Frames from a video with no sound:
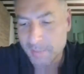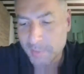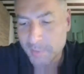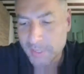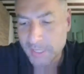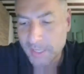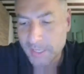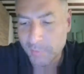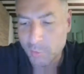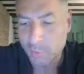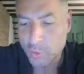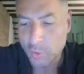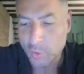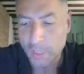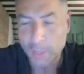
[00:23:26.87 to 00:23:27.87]
but then I've
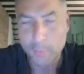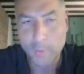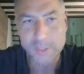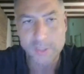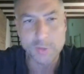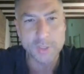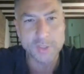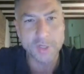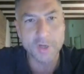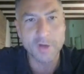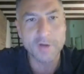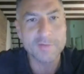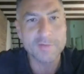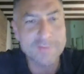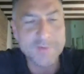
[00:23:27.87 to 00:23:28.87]
also read quite a lot
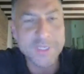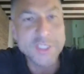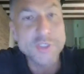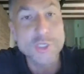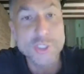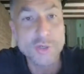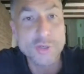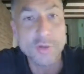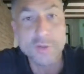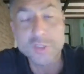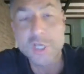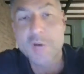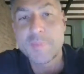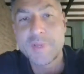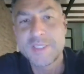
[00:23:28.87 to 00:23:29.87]
of literature on the
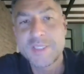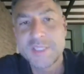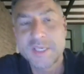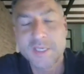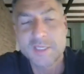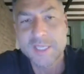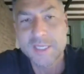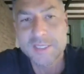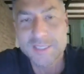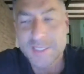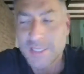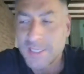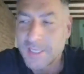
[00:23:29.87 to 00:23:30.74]
topic saying that